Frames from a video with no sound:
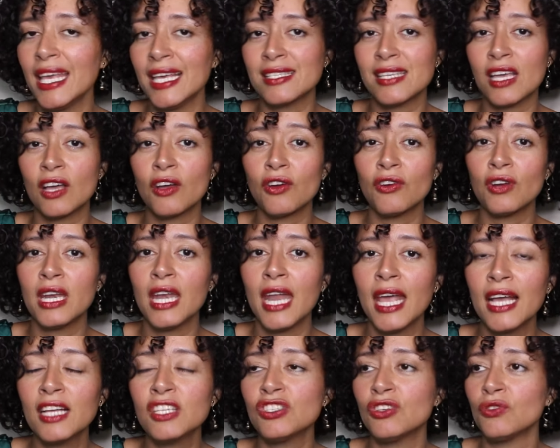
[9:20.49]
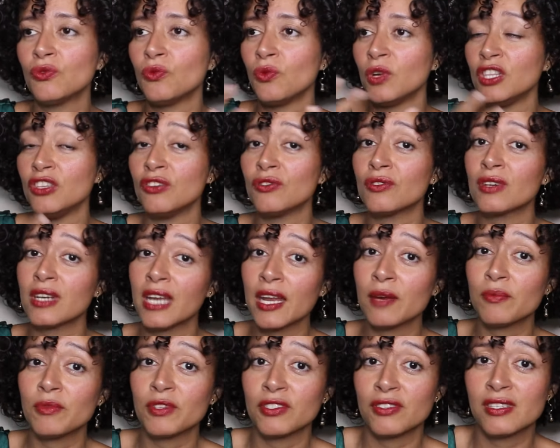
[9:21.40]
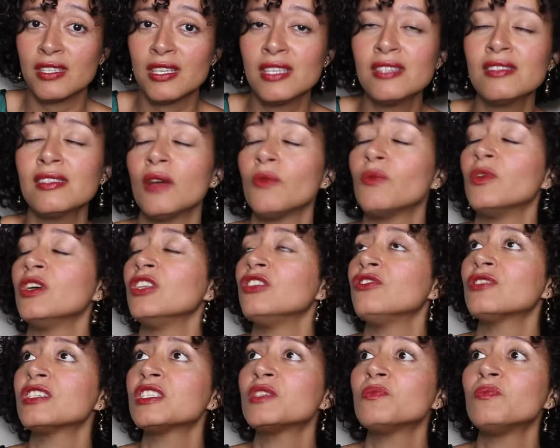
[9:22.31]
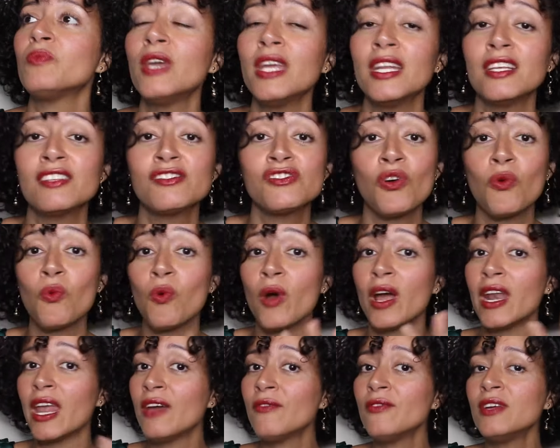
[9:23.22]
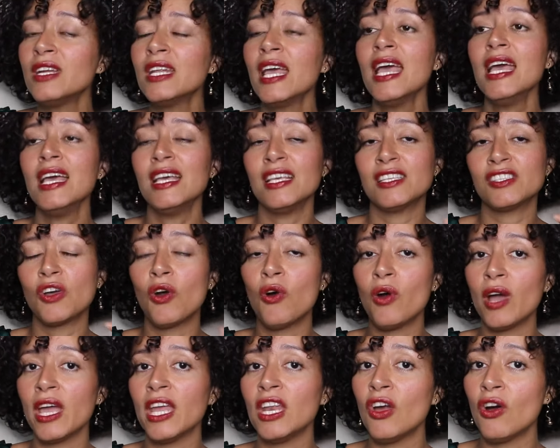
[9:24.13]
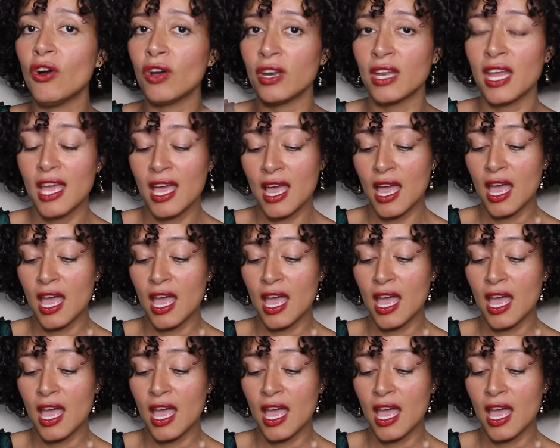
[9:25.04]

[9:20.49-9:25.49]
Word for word: is a connection with your nervous system with your spirit so whatever is going on